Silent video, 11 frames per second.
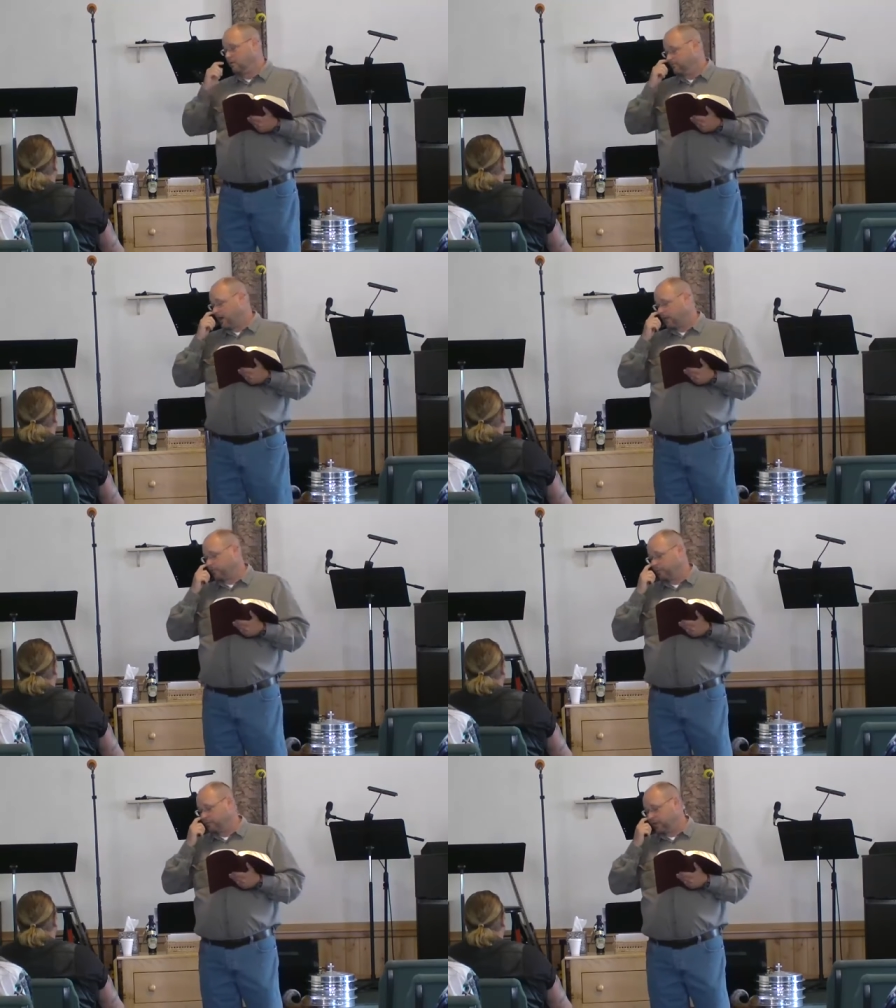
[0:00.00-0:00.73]

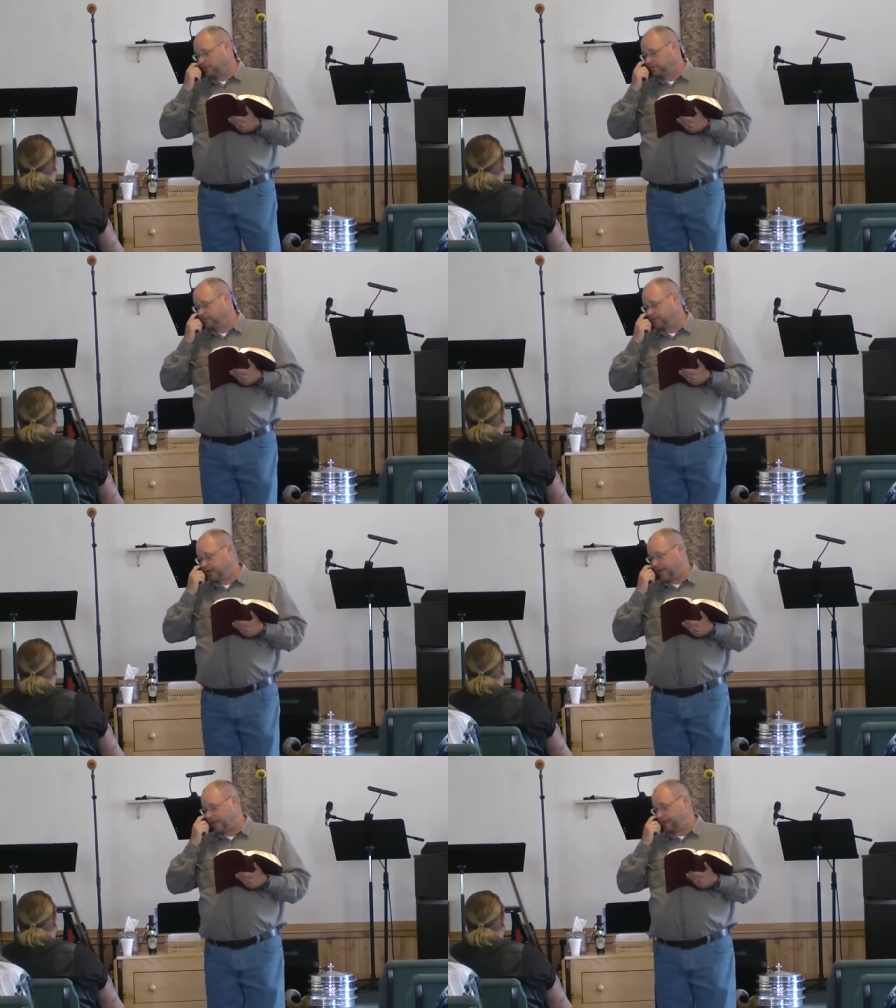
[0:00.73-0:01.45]
Father, we bless you
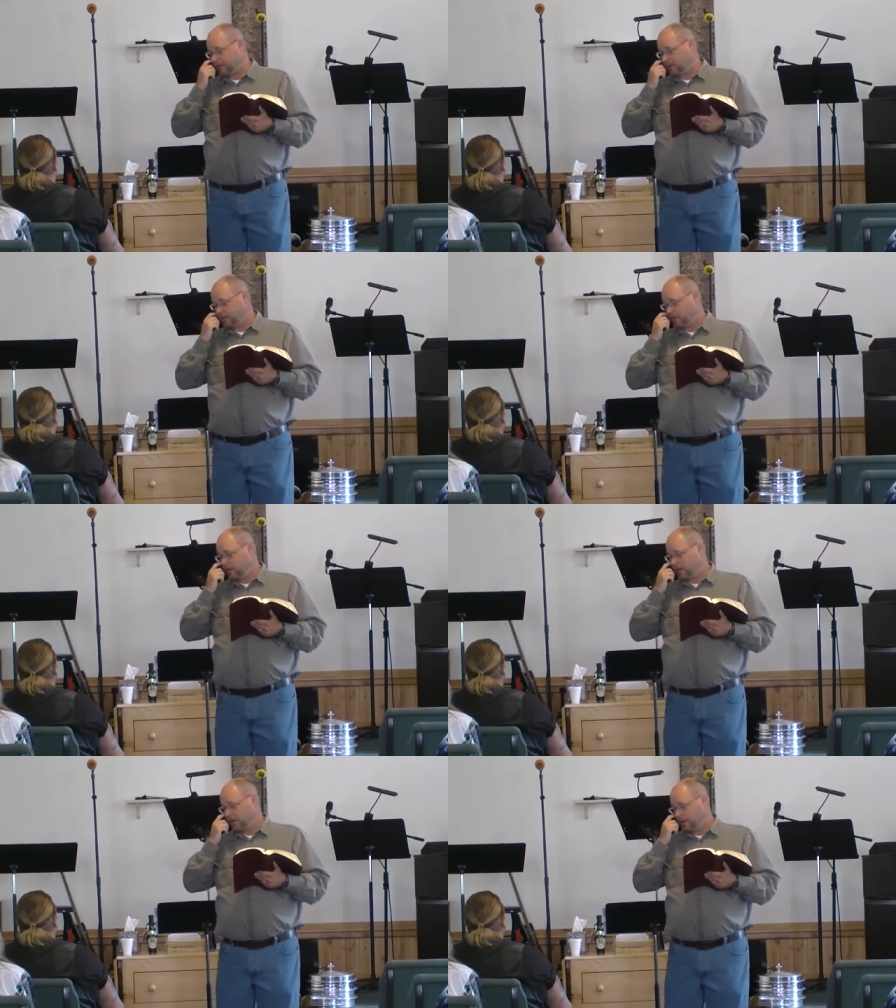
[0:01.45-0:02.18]
today.
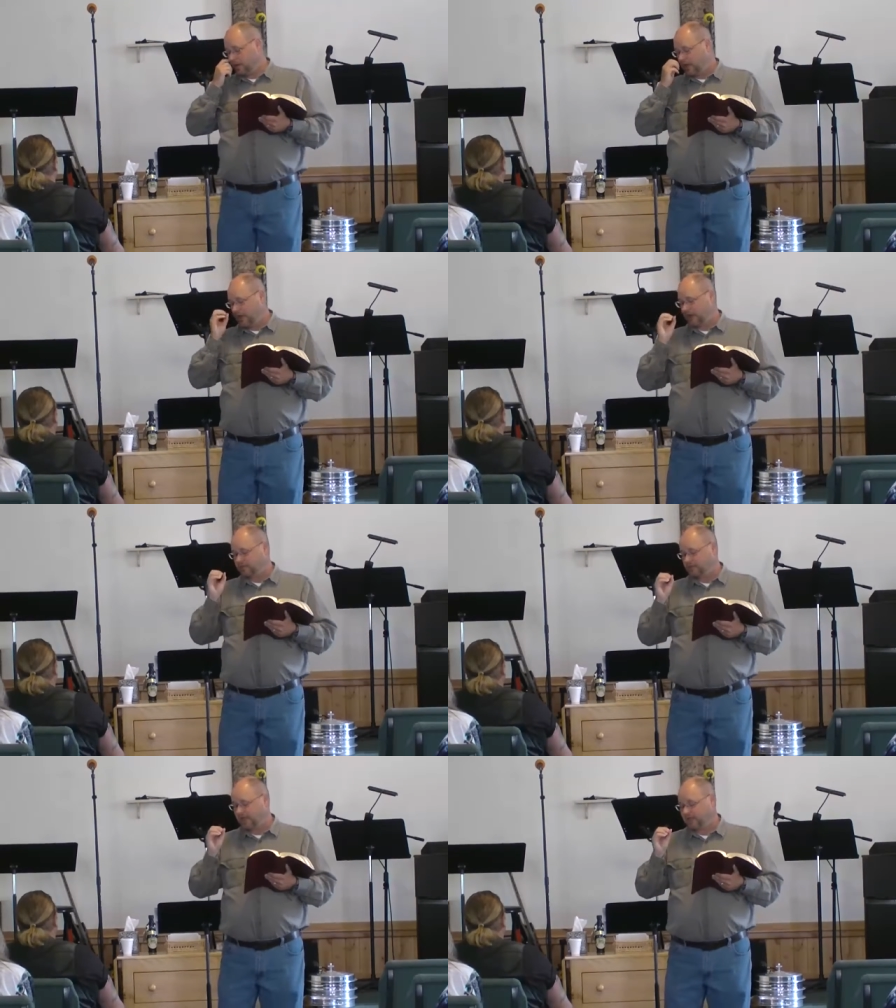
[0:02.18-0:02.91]
And
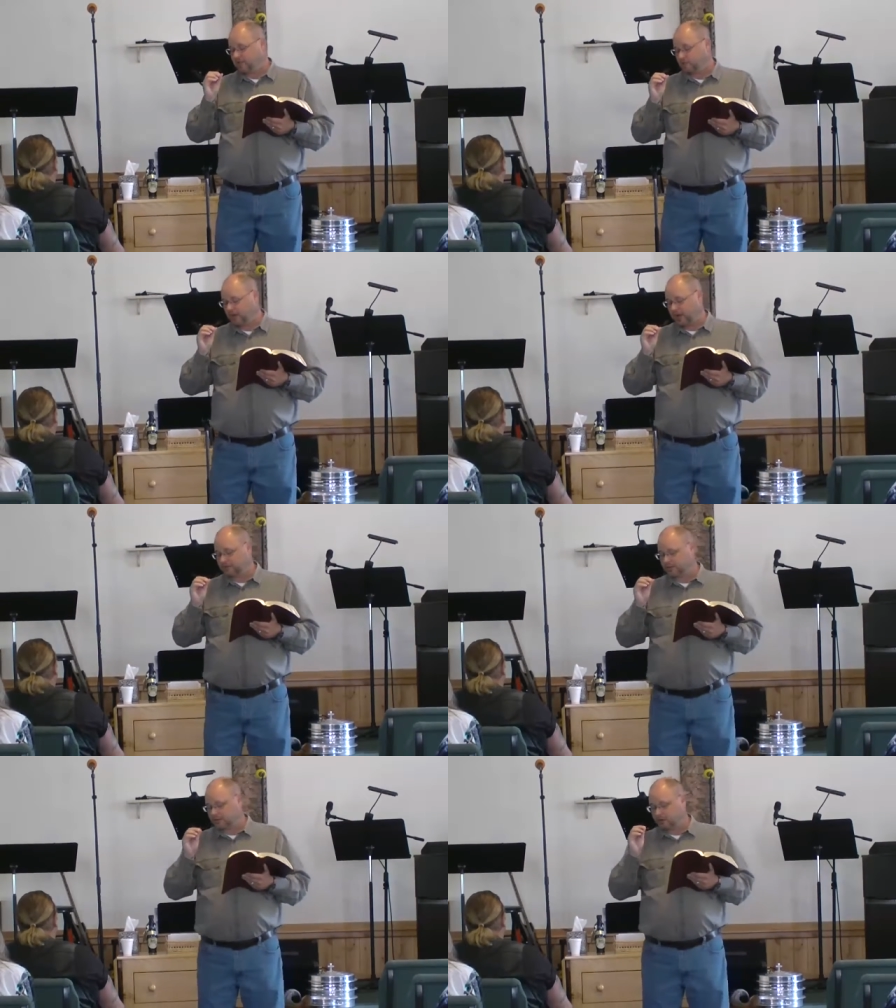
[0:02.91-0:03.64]
I thank you,
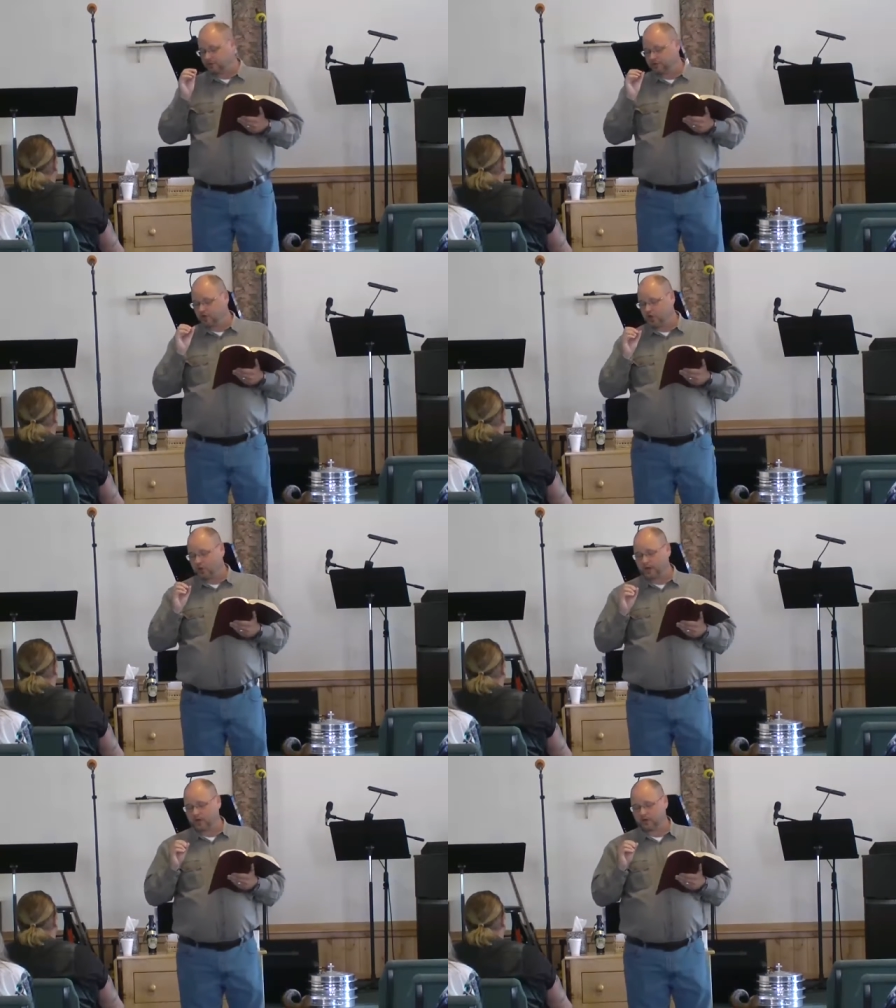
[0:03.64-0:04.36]
God, that there is
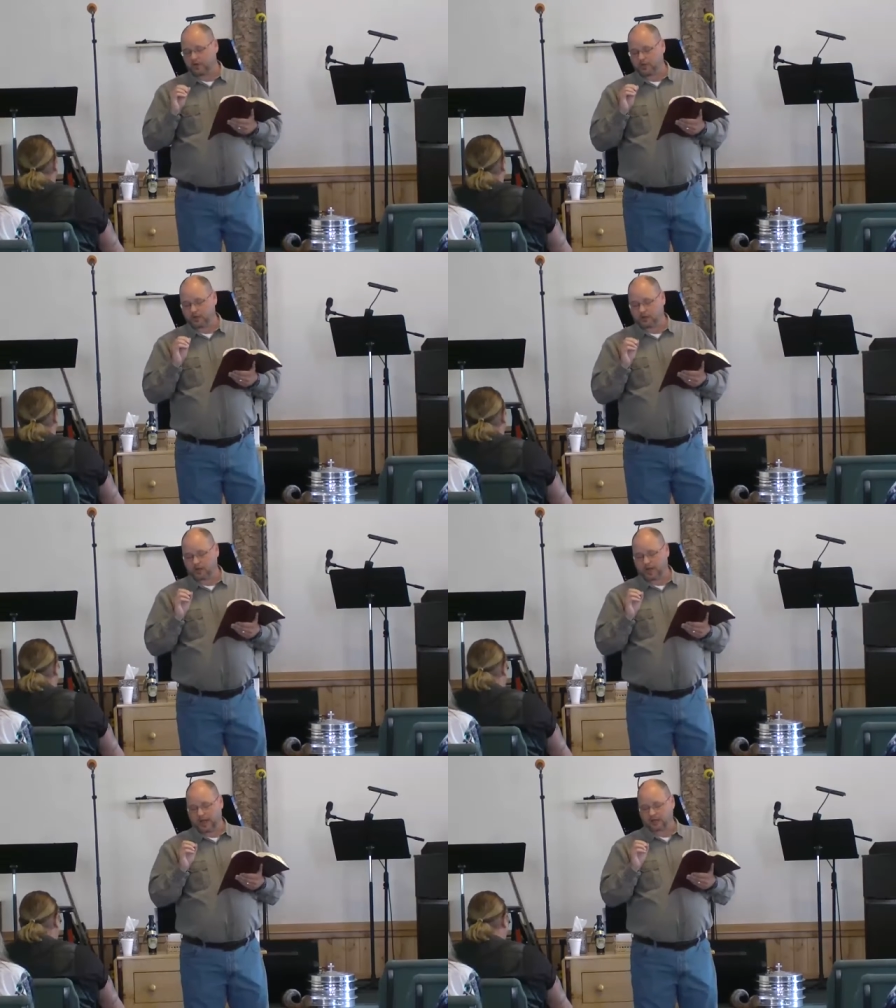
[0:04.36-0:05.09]
no area in
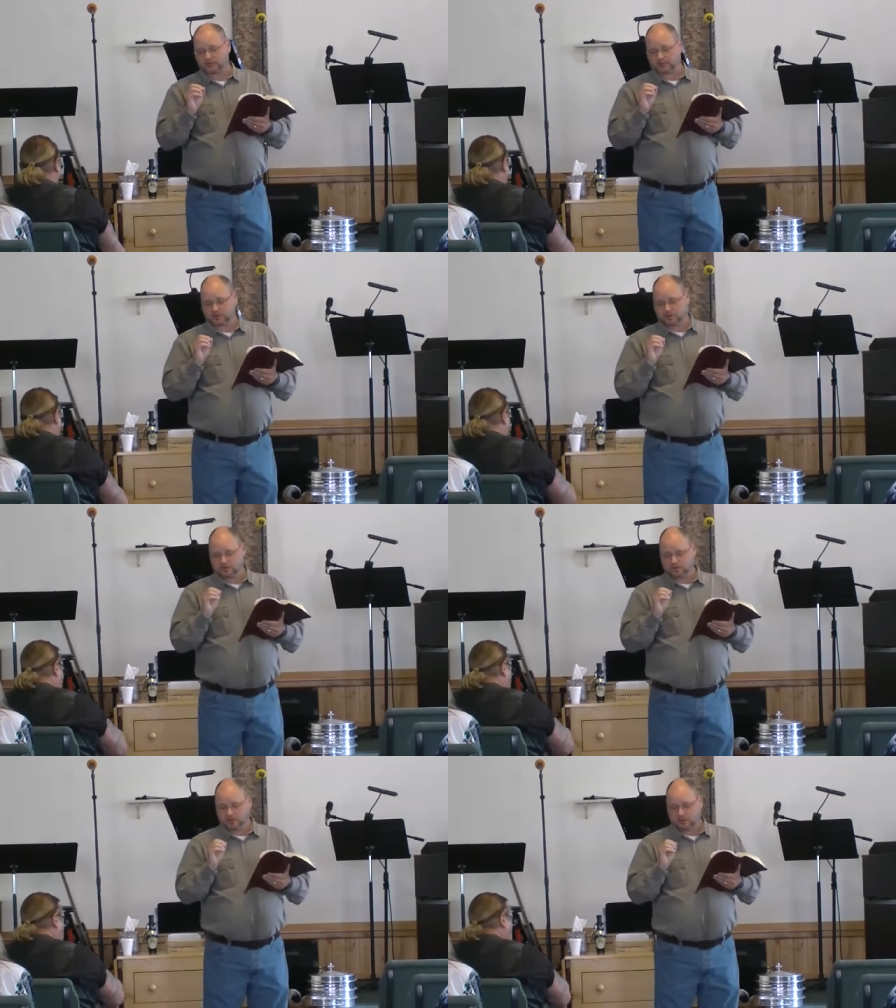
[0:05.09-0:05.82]
our lives
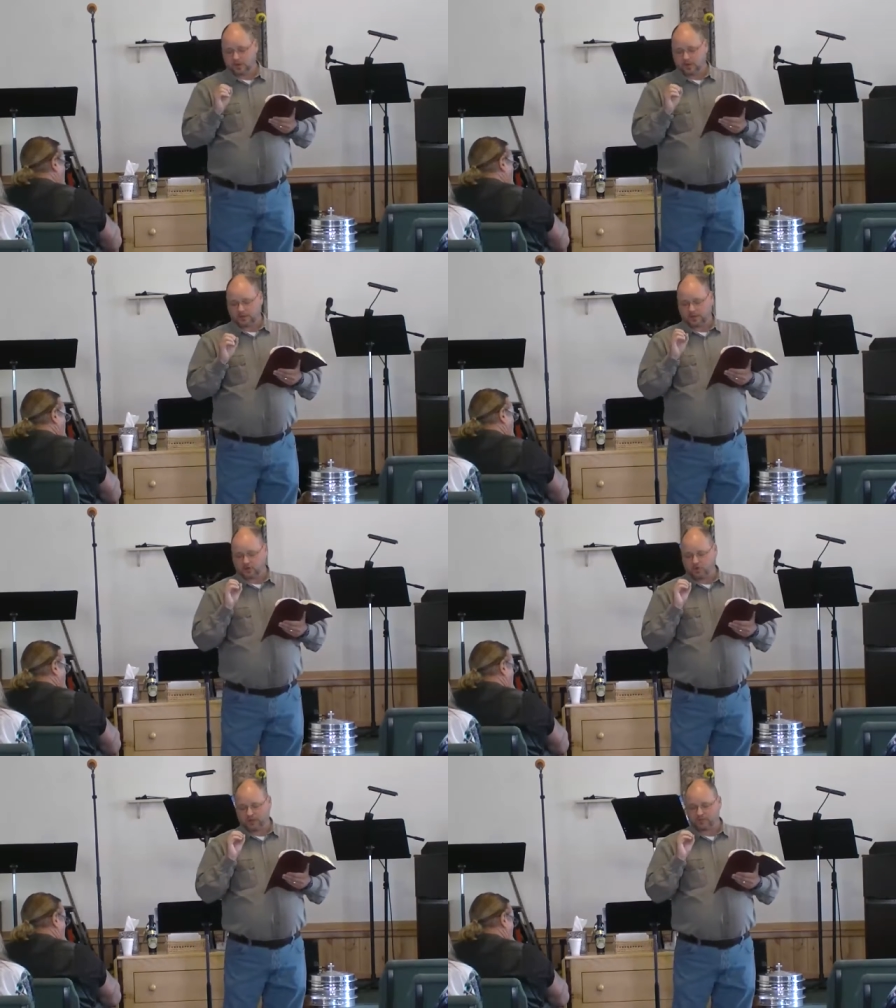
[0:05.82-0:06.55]
that
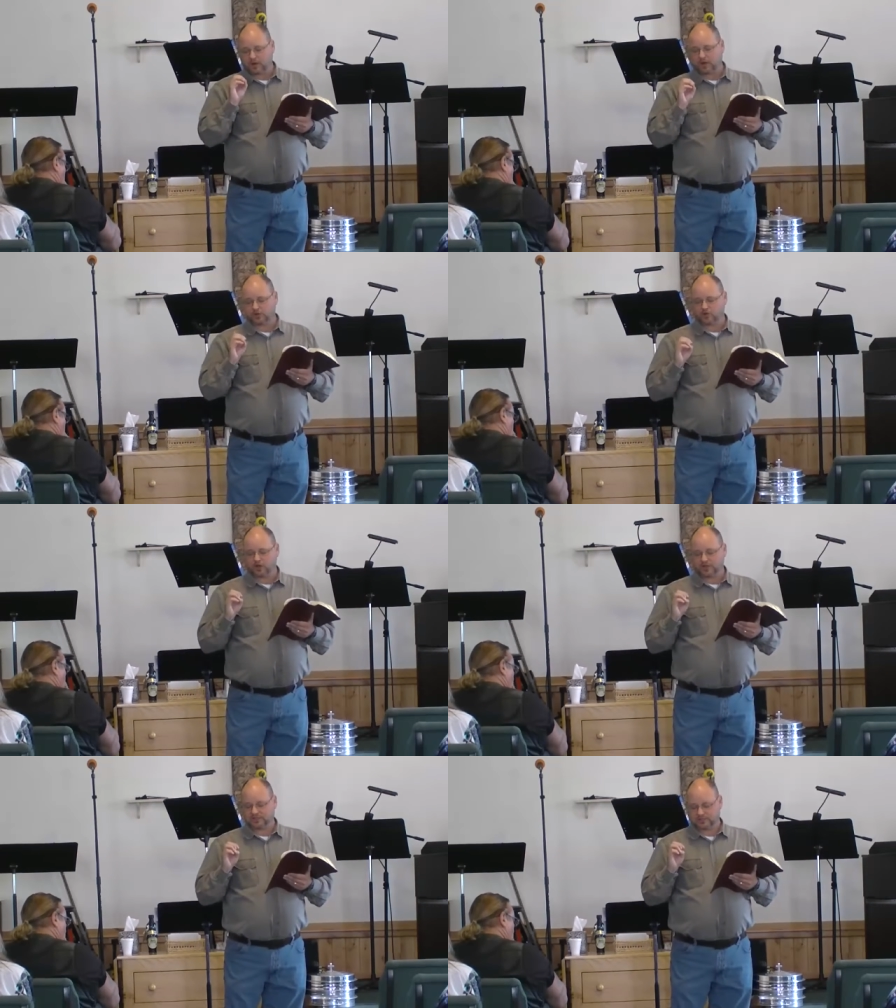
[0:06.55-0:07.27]
you have not
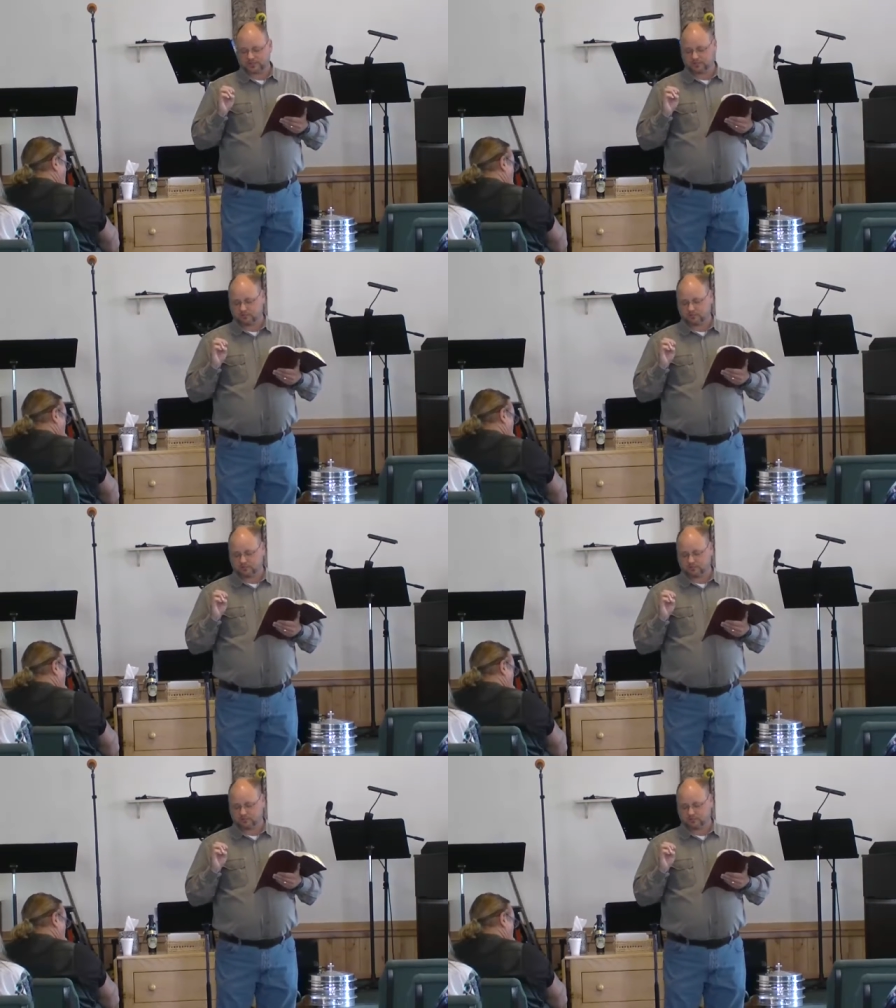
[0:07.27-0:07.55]
addressed.